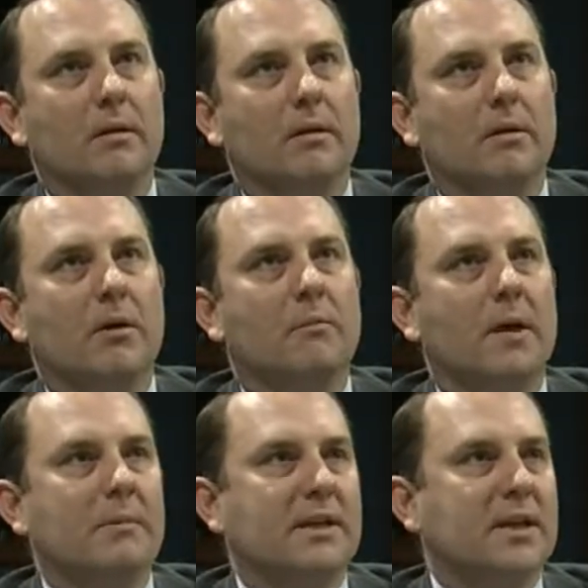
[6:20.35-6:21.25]
There
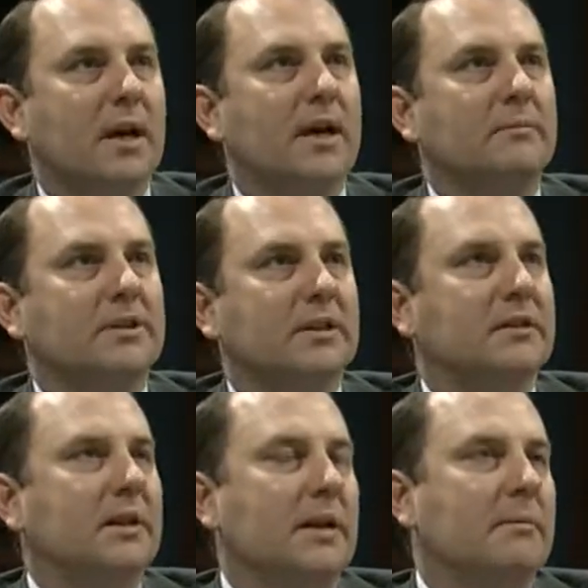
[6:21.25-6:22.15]
may be times
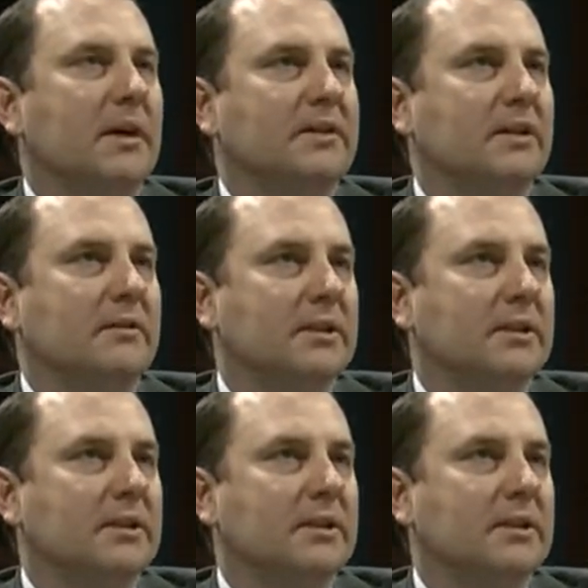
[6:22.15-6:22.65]
that emails in